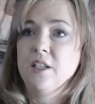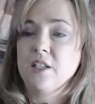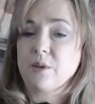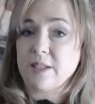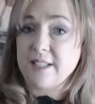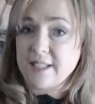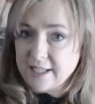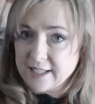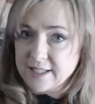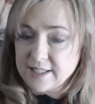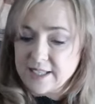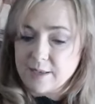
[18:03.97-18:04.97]
so a
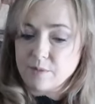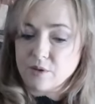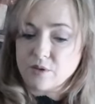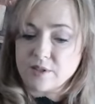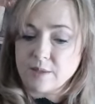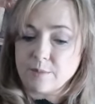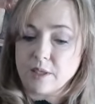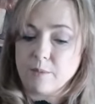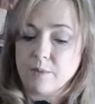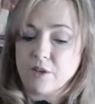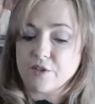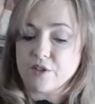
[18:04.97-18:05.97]
second attempt on something
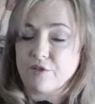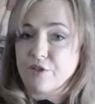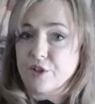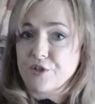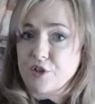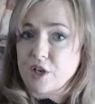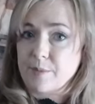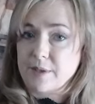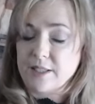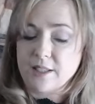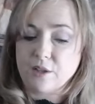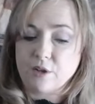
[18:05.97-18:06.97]
because the first time
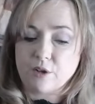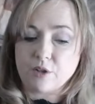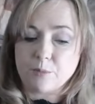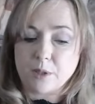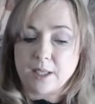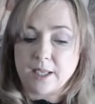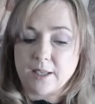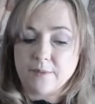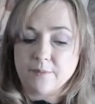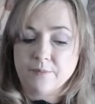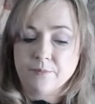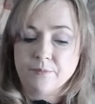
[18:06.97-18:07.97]
it didn't go to plan